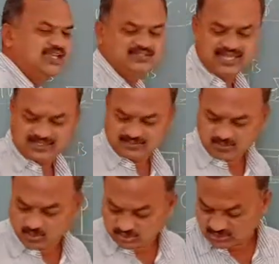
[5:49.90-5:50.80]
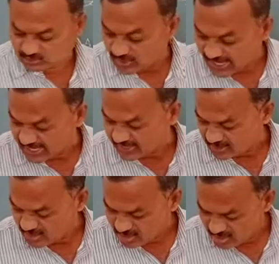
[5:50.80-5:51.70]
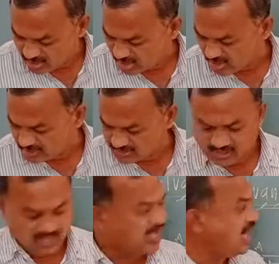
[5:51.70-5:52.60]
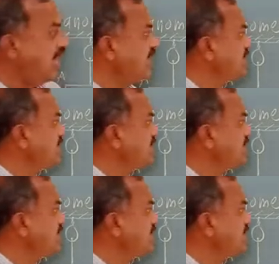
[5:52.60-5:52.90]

is directly proportional to I, or I is